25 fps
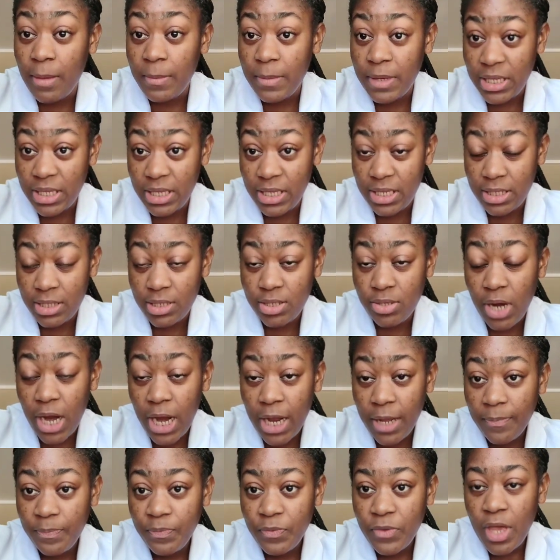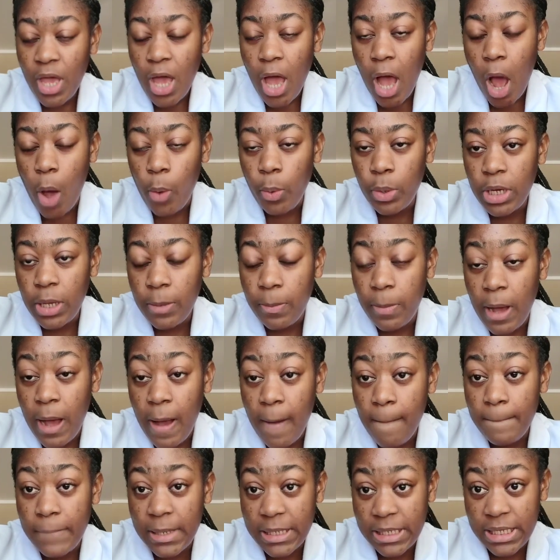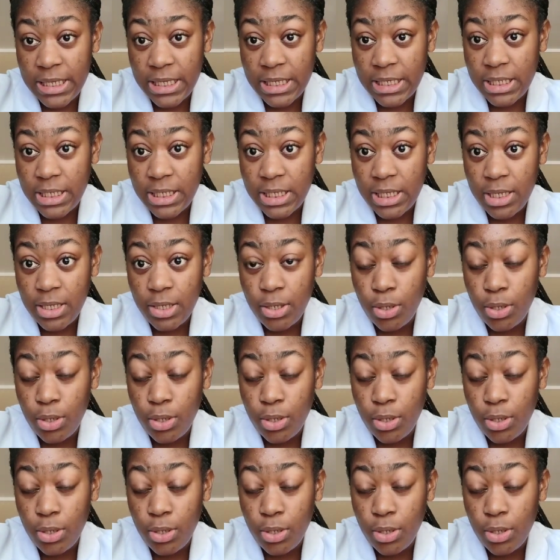I eat, right? I would up on plane.